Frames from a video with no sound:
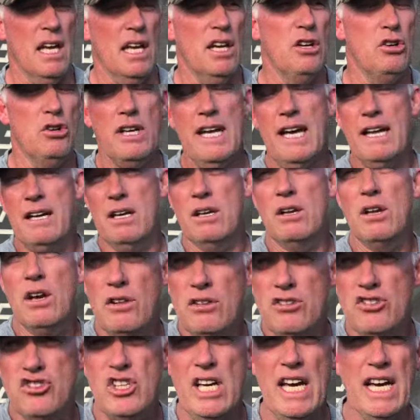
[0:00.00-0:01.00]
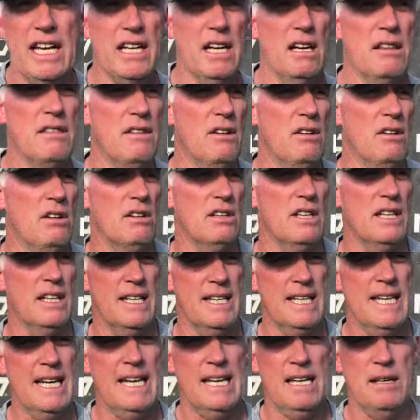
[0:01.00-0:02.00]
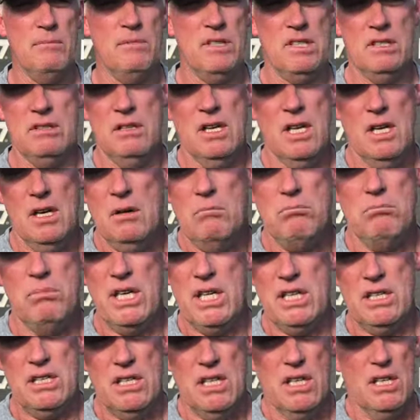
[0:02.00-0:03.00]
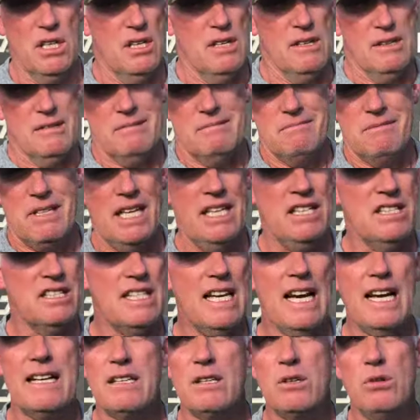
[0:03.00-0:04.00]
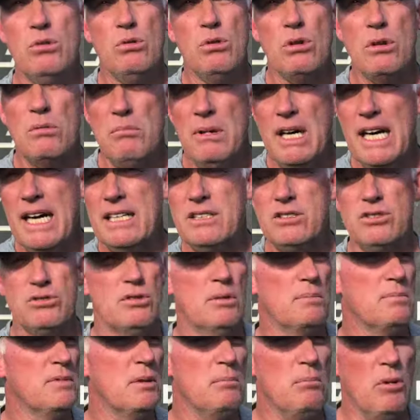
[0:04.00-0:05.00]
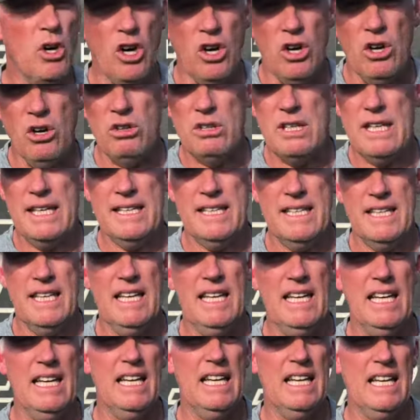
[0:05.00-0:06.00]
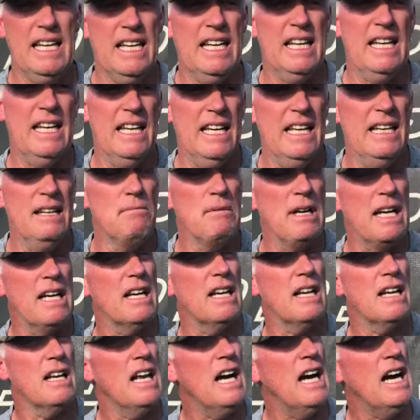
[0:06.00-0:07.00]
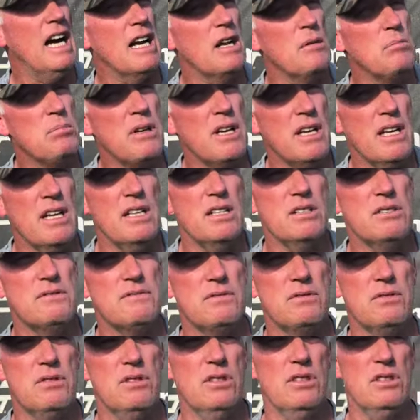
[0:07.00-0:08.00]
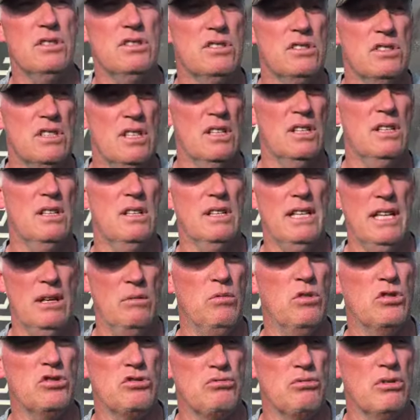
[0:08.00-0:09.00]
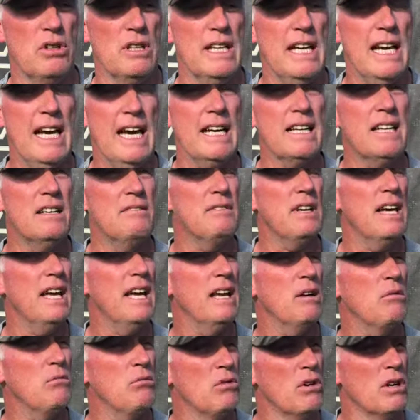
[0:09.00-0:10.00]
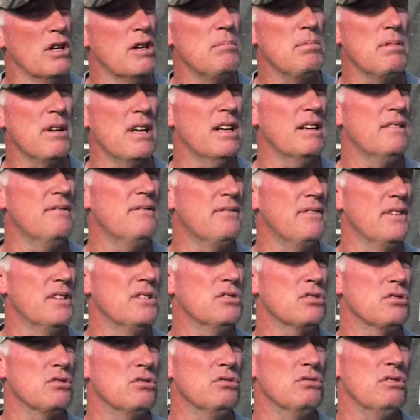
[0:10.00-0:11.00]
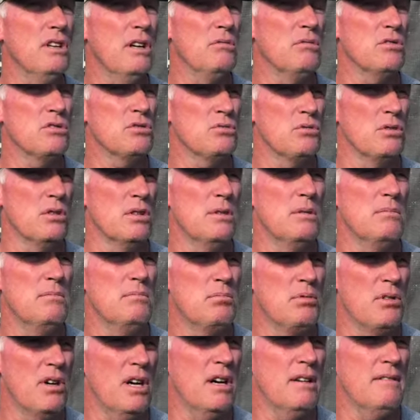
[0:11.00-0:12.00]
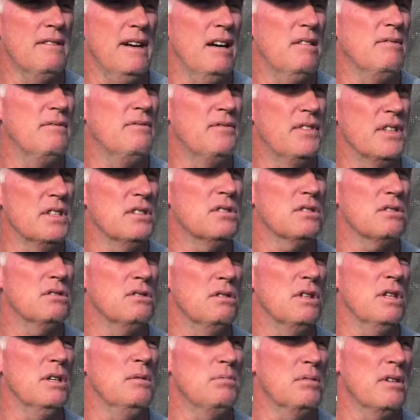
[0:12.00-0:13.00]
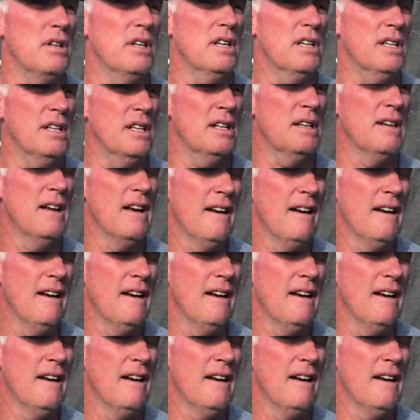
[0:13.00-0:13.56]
could have had another sack, I thought, in the game. But he sacked the quarterback, stripped the ball. Like, he made a lot of plays for us and was really active and really played physical. I was really proud of how physical he played. And